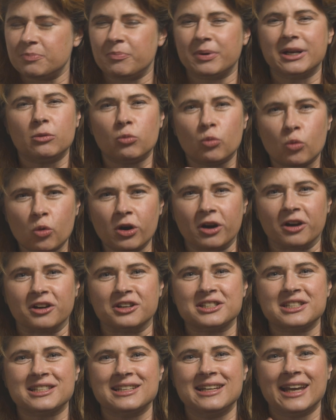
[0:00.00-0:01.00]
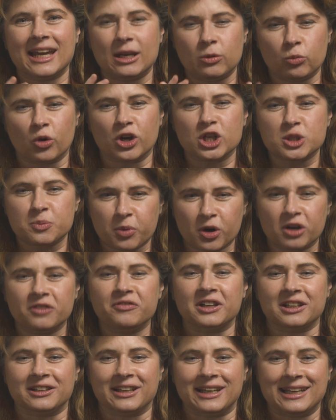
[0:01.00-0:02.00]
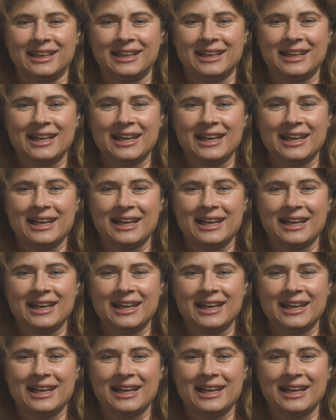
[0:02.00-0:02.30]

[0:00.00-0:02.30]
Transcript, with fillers: but it works. It works perfectly.